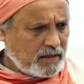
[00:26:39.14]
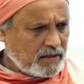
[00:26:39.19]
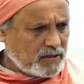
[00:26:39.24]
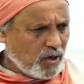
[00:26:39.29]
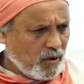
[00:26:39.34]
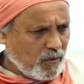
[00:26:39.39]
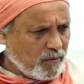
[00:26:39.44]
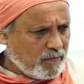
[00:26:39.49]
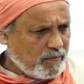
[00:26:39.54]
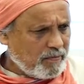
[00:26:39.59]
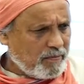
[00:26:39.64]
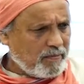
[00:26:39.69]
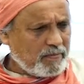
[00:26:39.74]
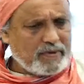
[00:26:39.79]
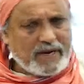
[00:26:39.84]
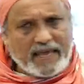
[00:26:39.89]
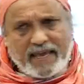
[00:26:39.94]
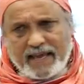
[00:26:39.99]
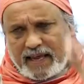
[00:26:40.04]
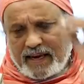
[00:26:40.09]
So
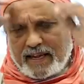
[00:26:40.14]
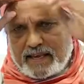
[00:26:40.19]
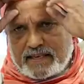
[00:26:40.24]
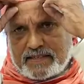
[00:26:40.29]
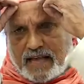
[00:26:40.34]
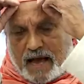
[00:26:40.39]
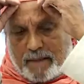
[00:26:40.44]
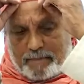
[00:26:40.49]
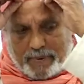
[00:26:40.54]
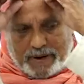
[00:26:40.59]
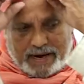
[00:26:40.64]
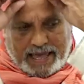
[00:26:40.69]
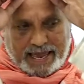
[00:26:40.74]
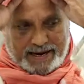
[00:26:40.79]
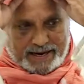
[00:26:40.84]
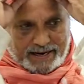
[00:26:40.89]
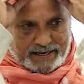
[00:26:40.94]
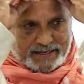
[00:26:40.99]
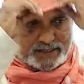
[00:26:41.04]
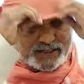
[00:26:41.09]
take an example,
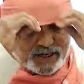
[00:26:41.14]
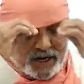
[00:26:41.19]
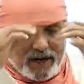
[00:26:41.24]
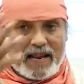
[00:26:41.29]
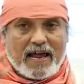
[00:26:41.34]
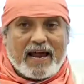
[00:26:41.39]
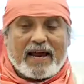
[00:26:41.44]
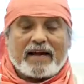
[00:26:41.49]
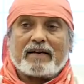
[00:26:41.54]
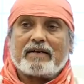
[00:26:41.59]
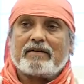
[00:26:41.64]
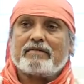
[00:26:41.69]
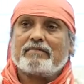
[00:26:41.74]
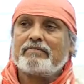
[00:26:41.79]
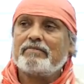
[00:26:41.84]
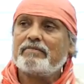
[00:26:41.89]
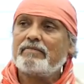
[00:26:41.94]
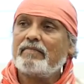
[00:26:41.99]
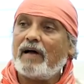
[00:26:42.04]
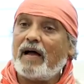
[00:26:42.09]
agricultural land.
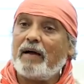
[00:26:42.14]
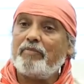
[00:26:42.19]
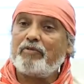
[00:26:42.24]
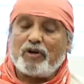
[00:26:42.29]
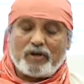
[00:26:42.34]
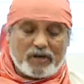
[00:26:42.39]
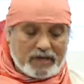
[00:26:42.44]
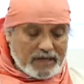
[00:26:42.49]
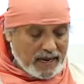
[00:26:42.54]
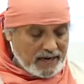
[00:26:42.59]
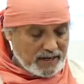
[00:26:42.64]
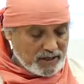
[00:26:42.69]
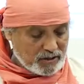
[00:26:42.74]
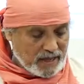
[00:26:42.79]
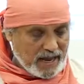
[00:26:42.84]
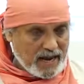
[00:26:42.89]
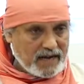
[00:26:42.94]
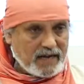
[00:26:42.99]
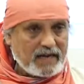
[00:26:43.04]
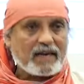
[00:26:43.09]
I am to tell you
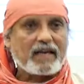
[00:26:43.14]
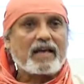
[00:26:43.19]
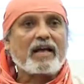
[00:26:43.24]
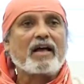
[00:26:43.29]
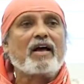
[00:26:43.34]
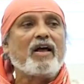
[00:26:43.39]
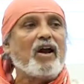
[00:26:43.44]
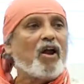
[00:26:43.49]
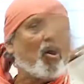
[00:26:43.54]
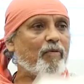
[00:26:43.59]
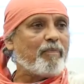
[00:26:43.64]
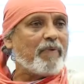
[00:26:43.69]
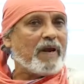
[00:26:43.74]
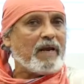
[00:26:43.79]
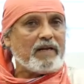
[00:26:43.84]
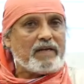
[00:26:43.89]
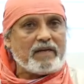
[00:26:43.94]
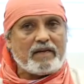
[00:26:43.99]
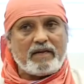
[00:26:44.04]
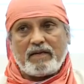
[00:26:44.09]
that
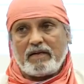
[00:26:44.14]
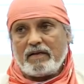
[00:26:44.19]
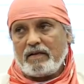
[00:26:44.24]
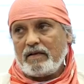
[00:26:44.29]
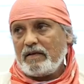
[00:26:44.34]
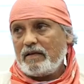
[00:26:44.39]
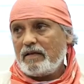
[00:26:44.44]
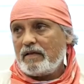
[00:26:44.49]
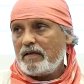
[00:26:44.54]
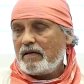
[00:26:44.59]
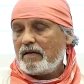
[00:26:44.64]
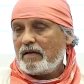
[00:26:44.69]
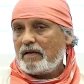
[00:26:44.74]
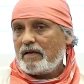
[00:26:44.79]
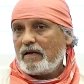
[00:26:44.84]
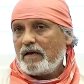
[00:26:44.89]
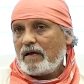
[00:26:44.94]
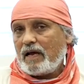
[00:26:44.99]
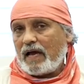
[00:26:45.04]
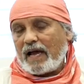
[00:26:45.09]
globally
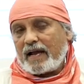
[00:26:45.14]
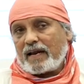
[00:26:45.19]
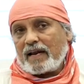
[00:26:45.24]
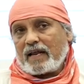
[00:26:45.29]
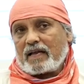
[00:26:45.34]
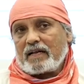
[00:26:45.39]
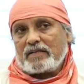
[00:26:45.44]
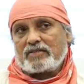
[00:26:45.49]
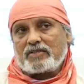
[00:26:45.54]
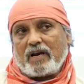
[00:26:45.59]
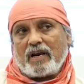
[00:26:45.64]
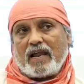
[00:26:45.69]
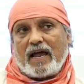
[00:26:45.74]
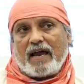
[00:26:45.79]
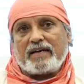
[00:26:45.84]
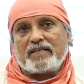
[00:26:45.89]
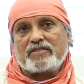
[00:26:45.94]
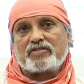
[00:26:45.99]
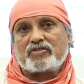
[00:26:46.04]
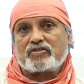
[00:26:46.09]
agricultural
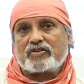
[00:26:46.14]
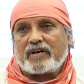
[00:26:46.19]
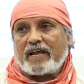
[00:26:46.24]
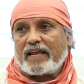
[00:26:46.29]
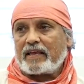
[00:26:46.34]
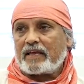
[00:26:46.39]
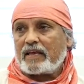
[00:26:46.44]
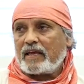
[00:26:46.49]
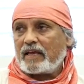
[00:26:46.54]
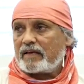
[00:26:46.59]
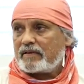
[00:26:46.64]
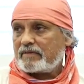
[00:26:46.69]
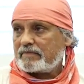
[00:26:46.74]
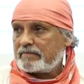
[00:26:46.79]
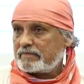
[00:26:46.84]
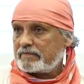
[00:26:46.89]
land is shrinking,